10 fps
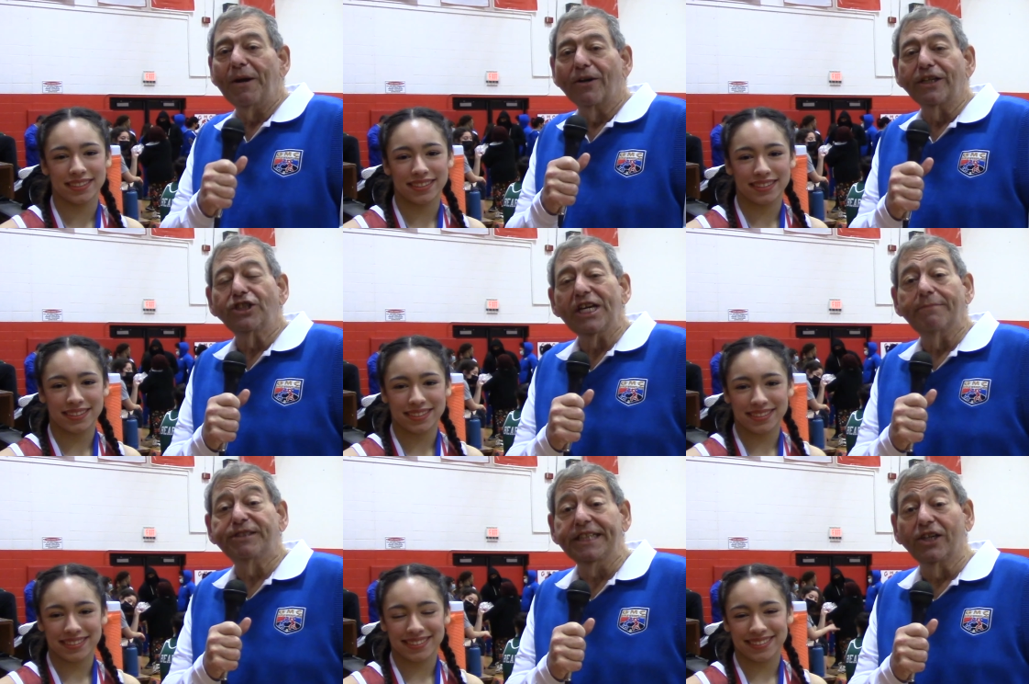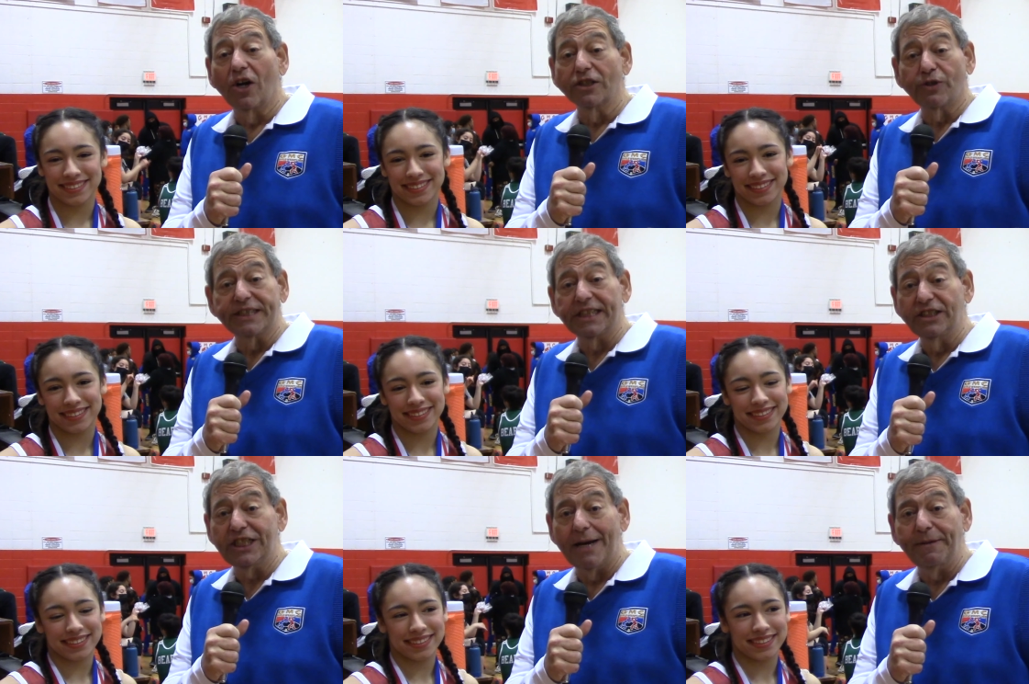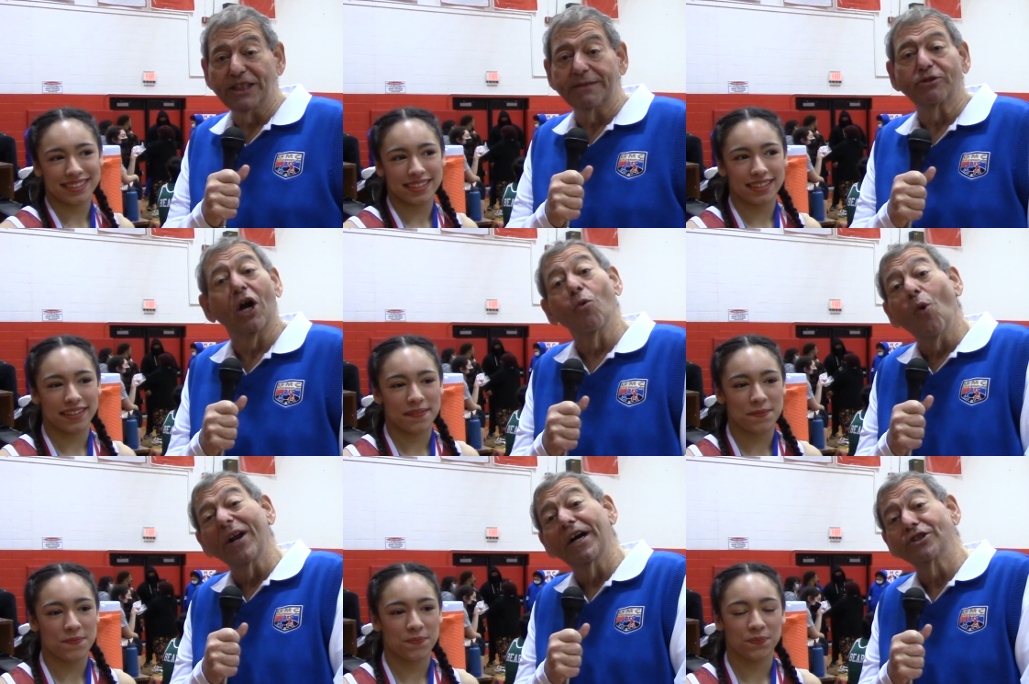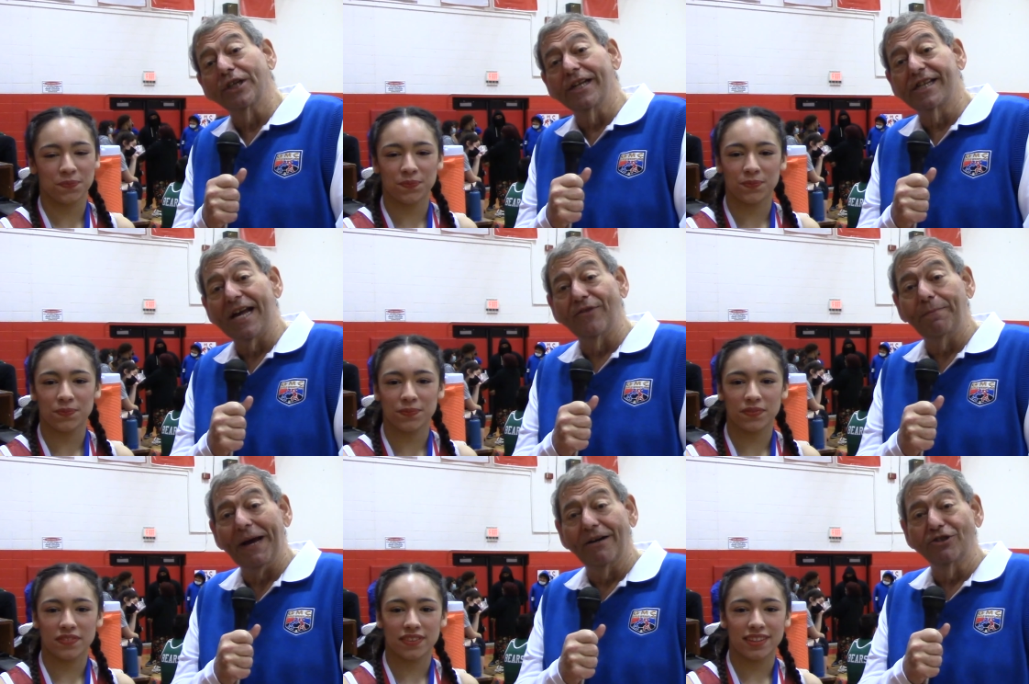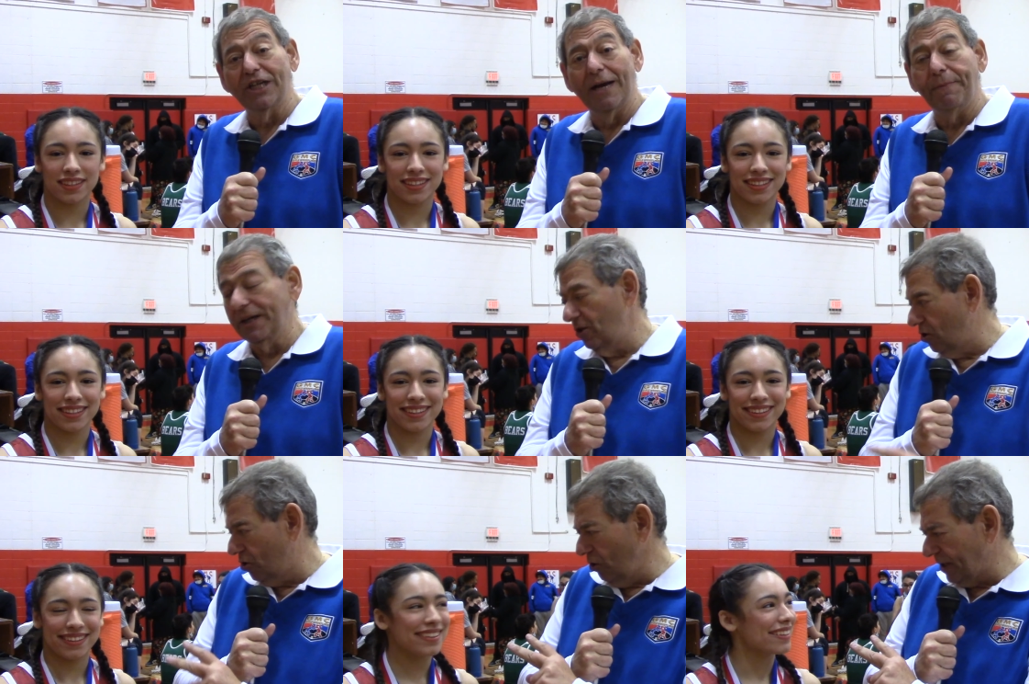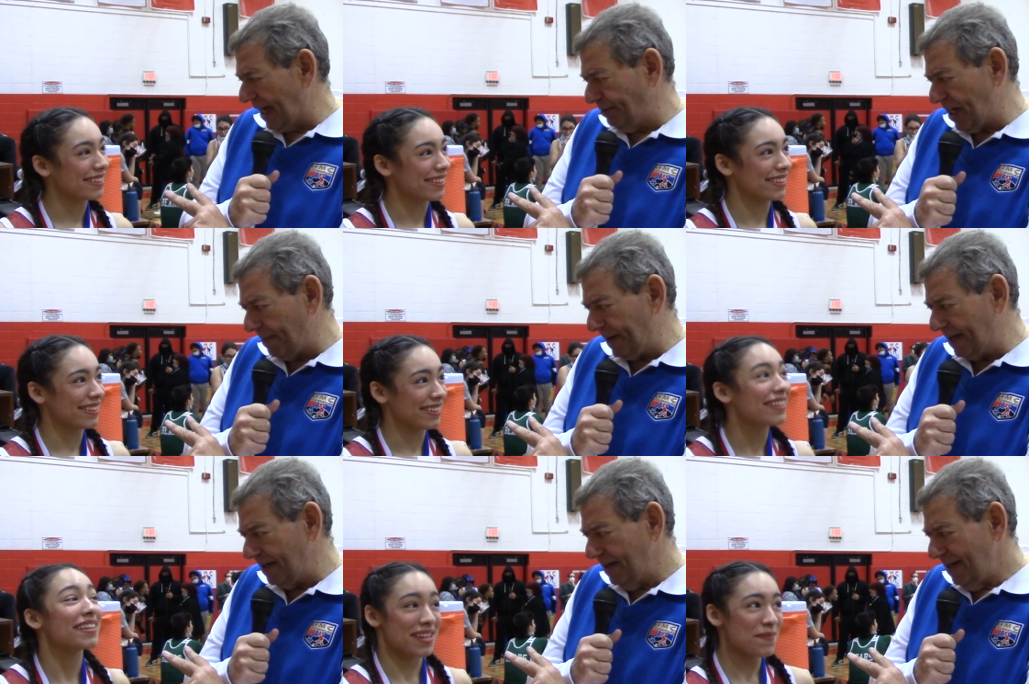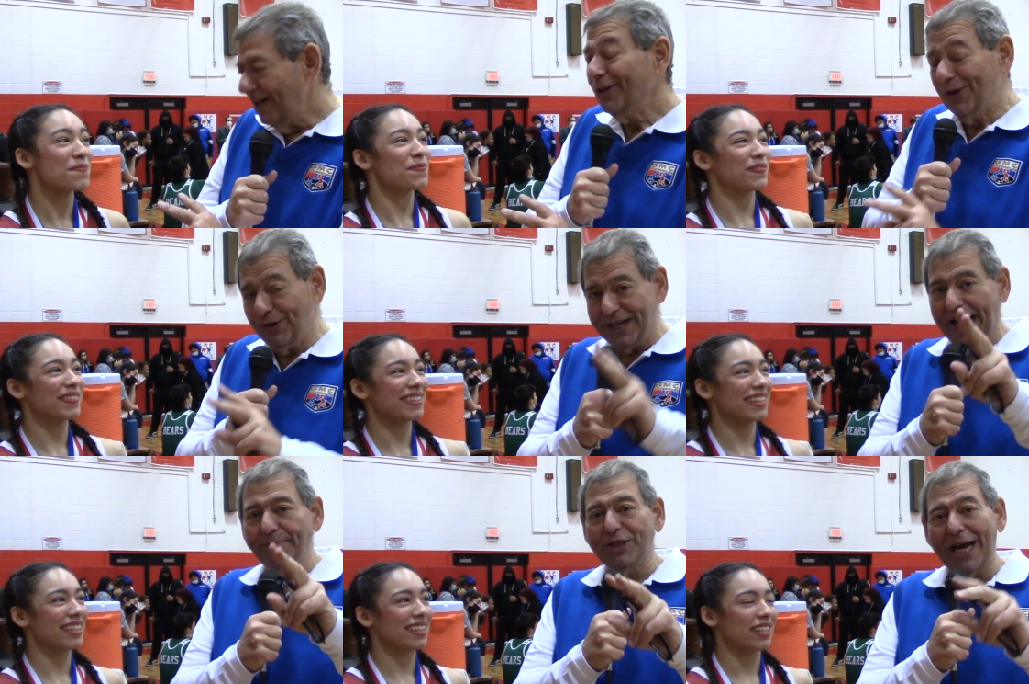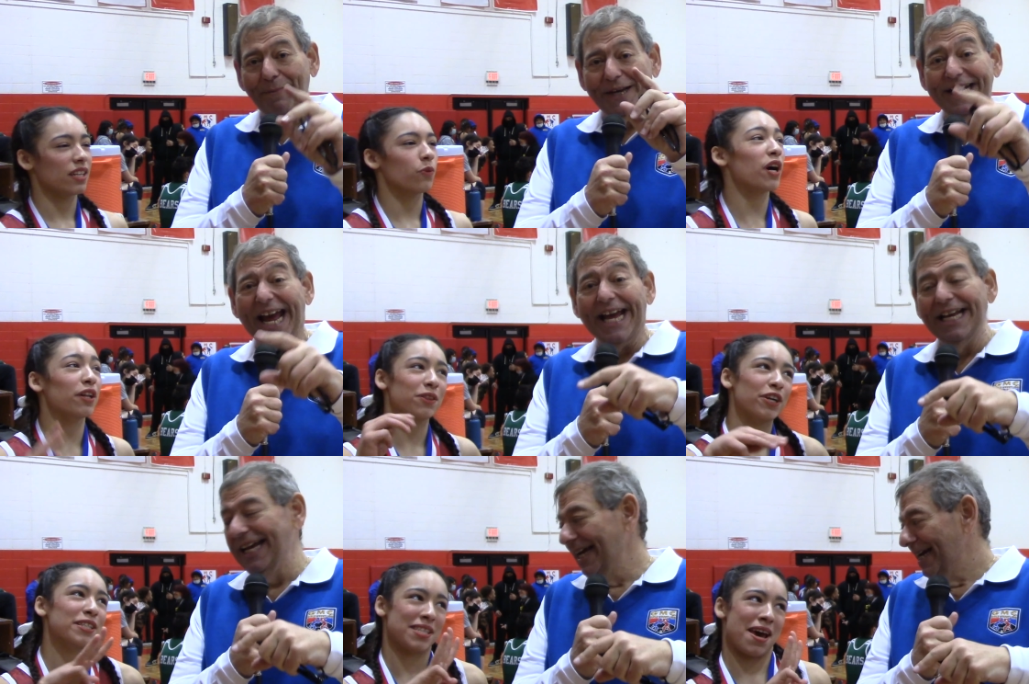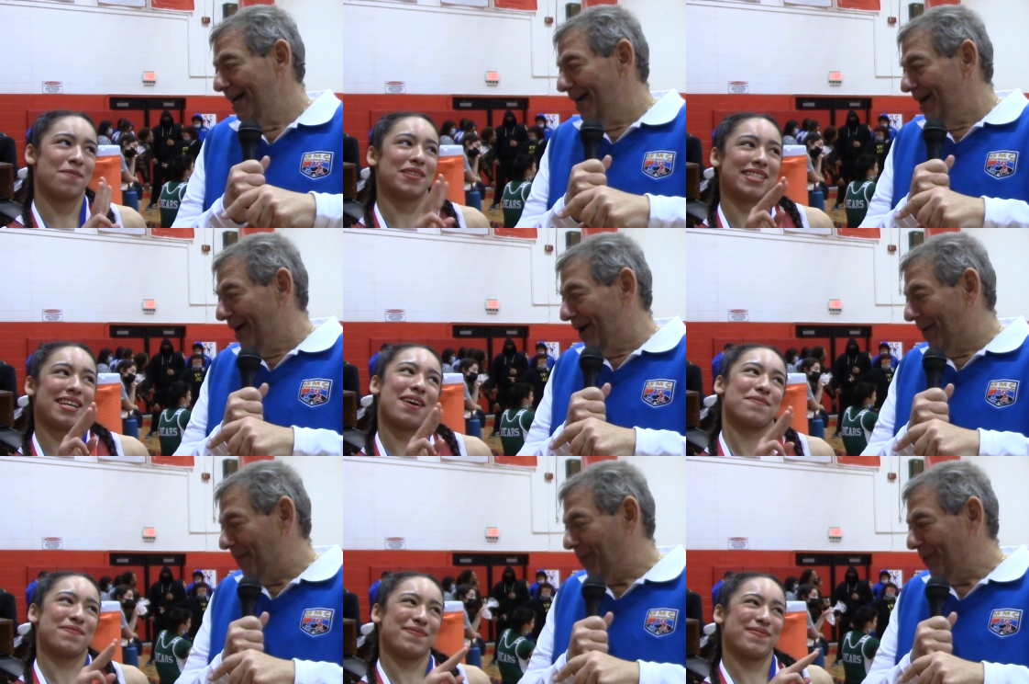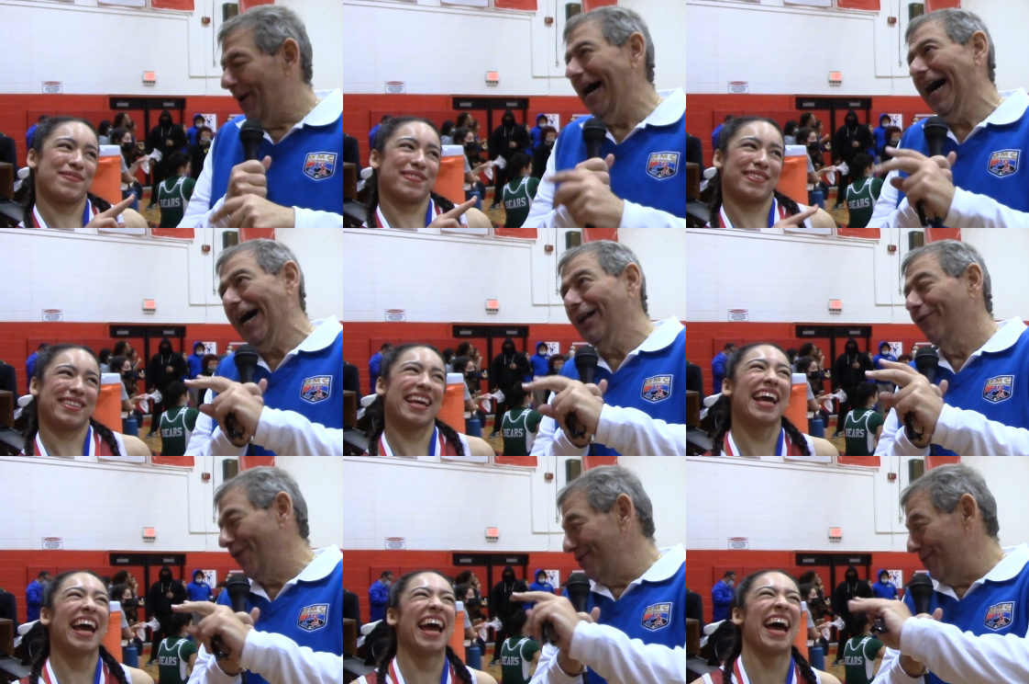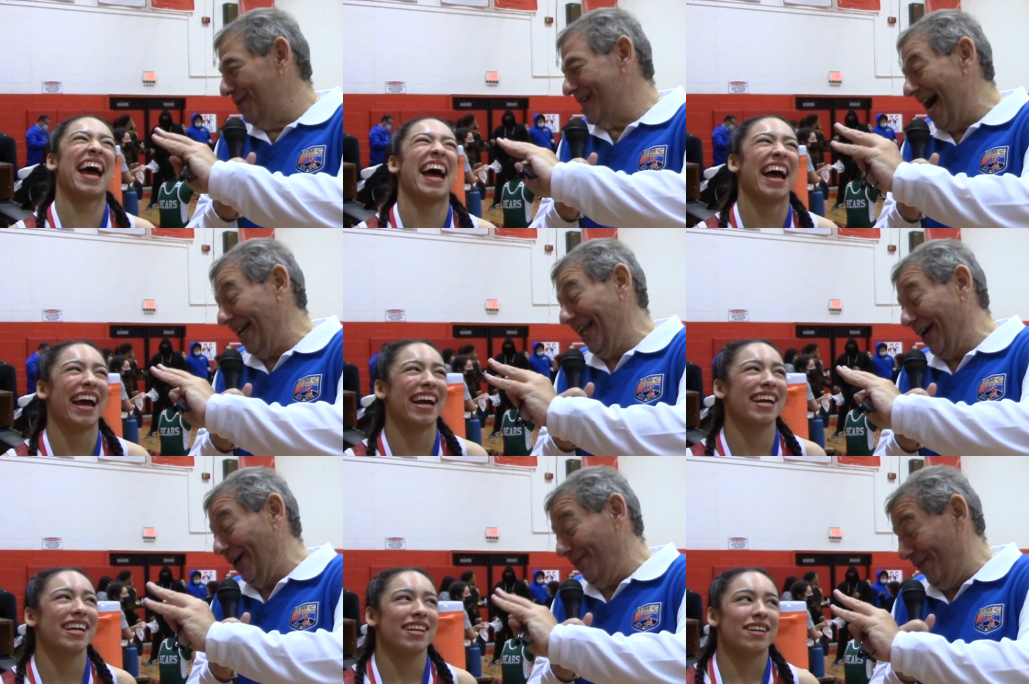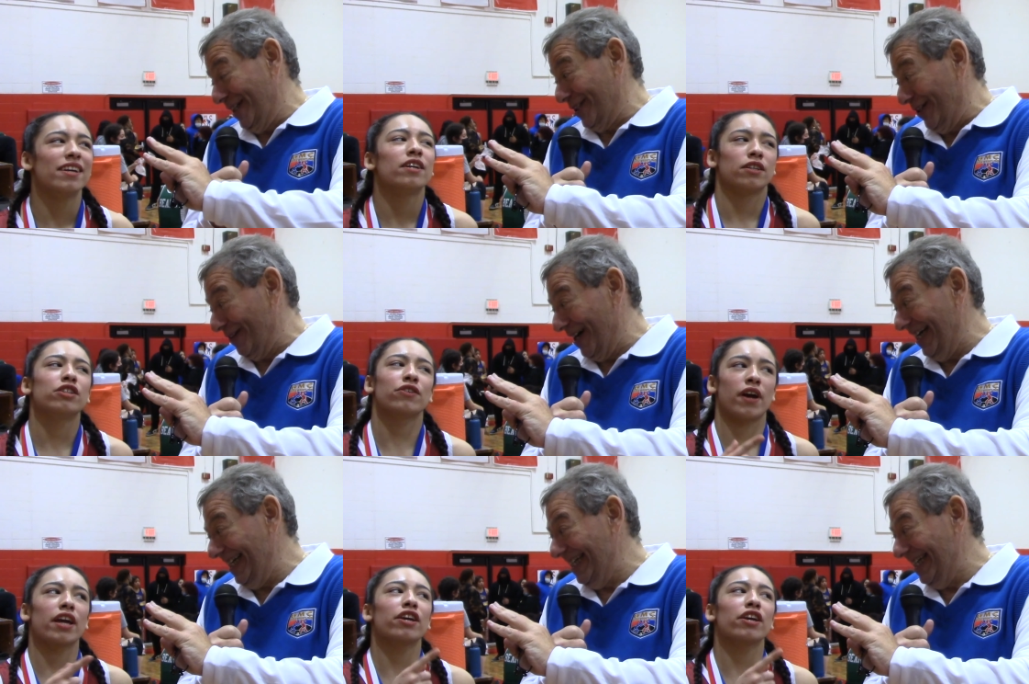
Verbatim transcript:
Speaker 1: here at the GMC Girls Wrestling Championships with our 107 pound champion, two time champion? Yep. Two time champion, eight. Well, the first one was kind of like unofficial, right?